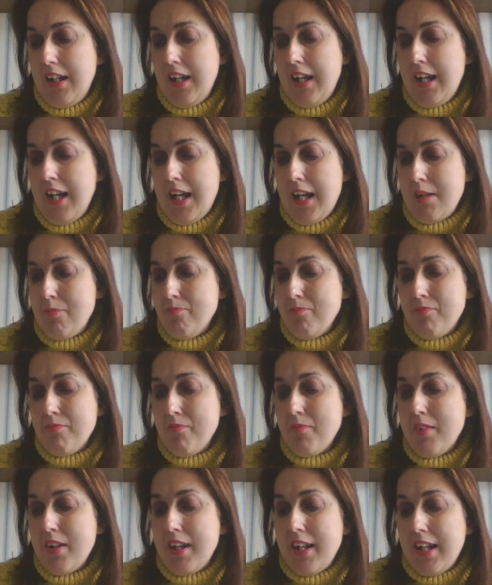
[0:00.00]
um,
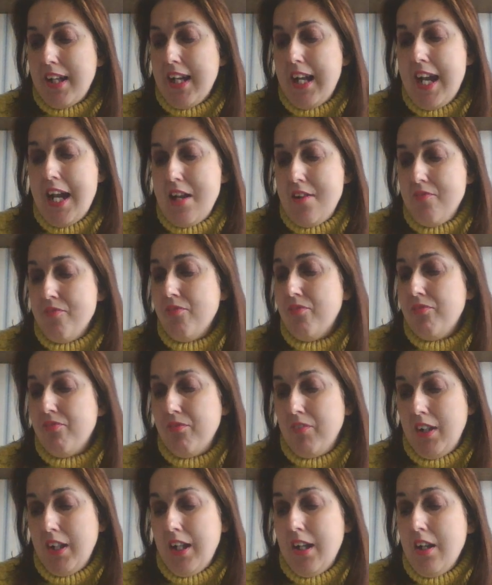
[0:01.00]
and
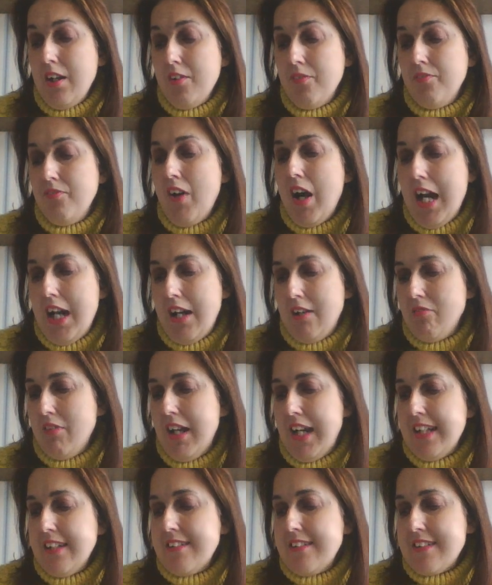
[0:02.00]

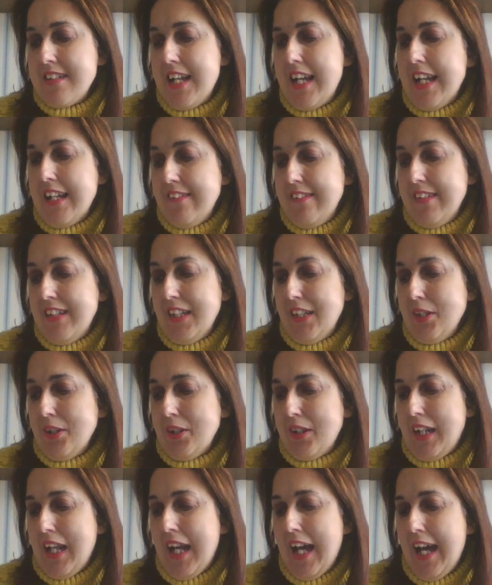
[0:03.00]
varied in the
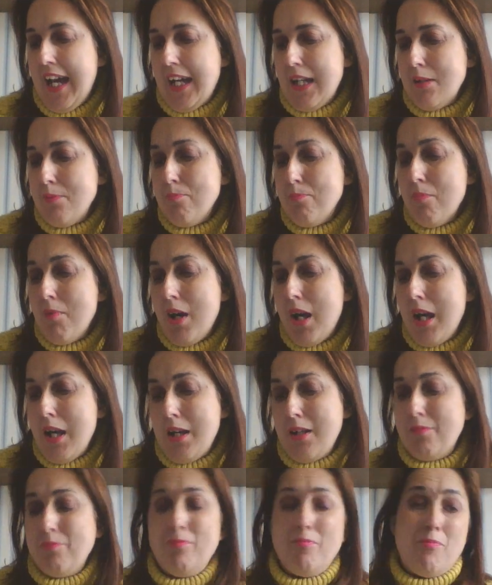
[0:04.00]
U K.
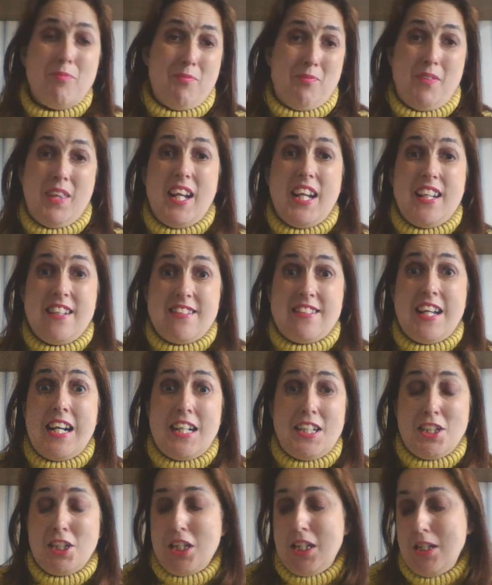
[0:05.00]
Um, it's
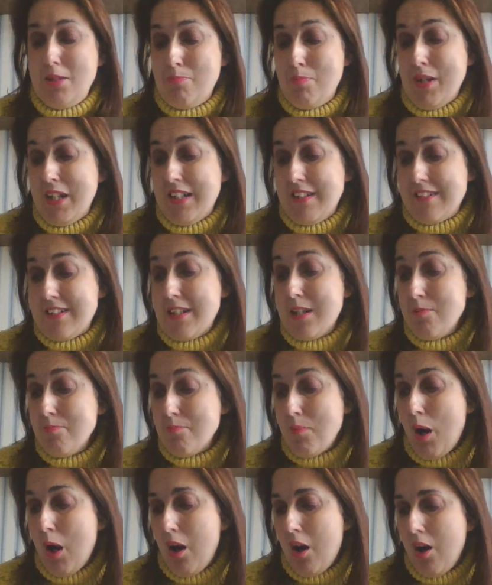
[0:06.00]
actually beating
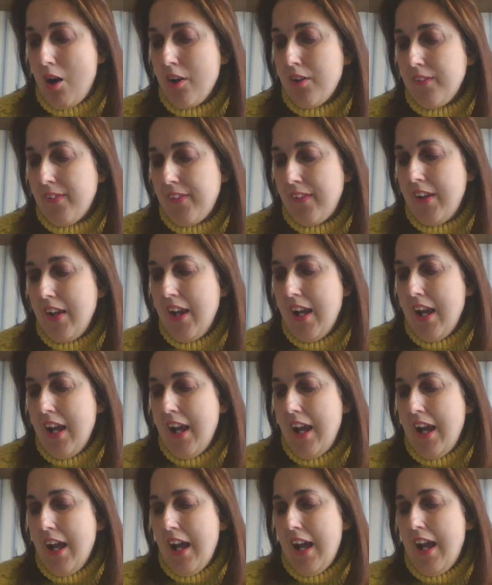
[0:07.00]
Bath,
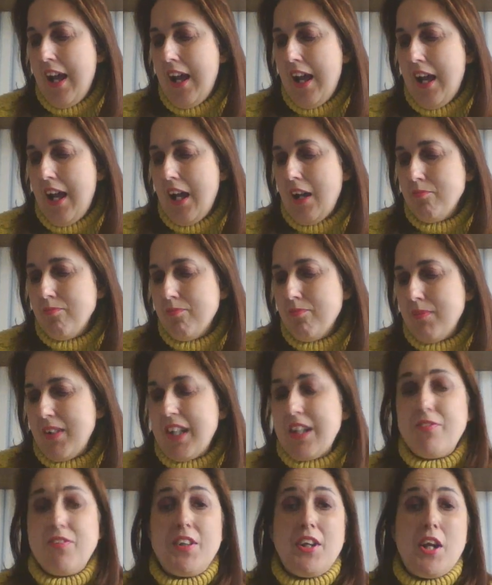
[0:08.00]
um,
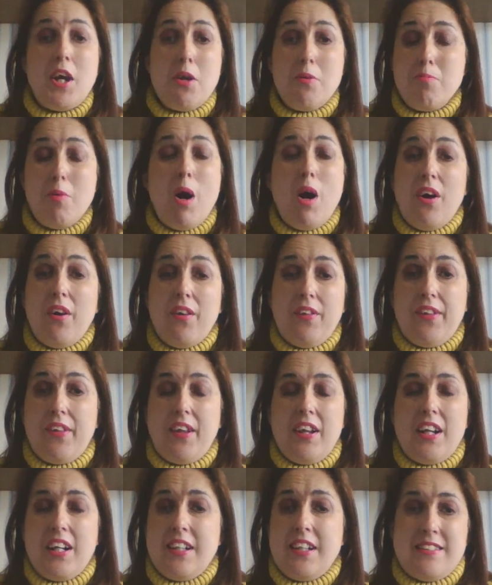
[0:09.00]
even though Bath
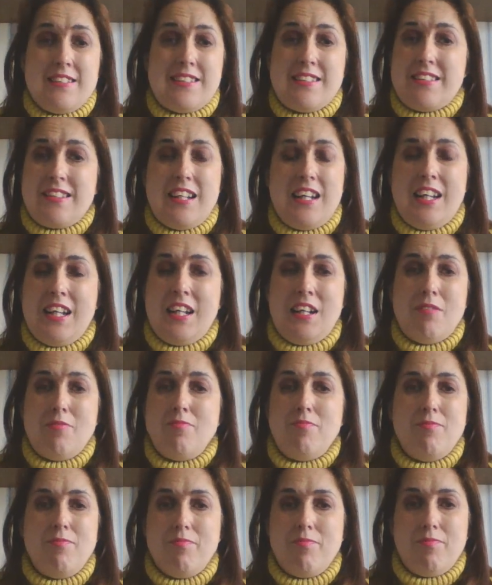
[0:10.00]
is um,